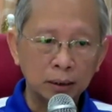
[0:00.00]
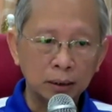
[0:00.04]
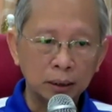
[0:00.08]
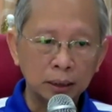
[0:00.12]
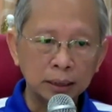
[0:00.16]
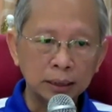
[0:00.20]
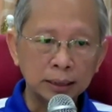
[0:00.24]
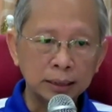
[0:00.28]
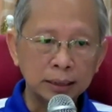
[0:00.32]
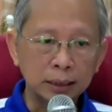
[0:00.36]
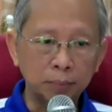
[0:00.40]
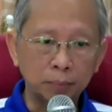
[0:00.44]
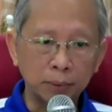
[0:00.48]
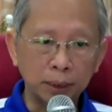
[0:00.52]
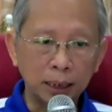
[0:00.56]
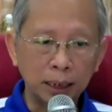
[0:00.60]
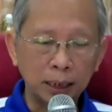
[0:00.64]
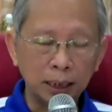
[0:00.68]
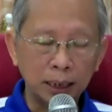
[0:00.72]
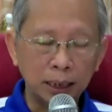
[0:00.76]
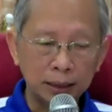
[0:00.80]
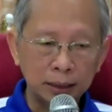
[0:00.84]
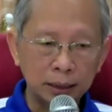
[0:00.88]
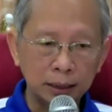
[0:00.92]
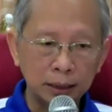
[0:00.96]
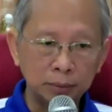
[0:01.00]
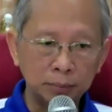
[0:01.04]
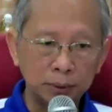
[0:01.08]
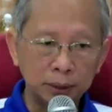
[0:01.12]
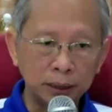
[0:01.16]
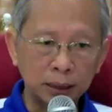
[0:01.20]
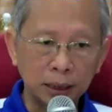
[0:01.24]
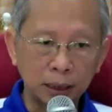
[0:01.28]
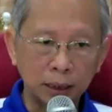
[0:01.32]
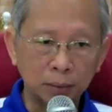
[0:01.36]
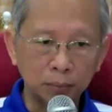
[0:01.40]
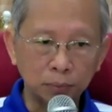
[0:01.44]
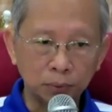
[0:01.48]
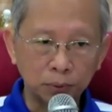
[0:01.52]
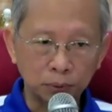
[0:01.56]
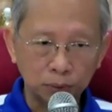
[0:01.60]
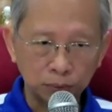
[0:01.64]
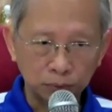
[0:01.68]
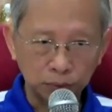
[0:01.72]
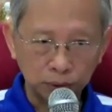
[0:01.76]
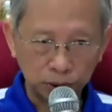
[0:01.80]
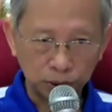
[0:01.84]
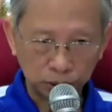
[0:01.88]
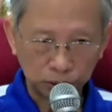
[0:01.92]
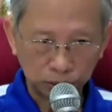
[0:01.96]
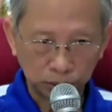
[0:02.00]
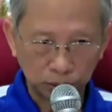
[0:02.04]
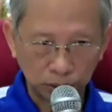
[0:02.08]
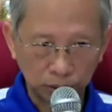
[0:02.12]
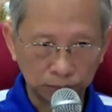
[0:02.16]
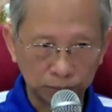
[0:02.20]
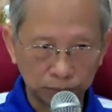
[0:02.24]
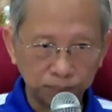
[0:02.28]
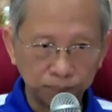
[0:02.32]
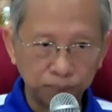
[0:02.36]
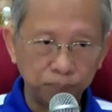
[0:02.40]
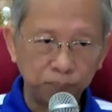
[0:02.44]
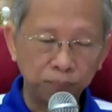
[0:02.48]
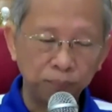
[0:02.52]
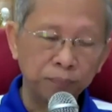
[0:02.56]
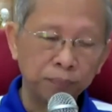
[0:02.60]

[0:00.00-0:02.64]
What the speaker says: the samadhi becomes too strong.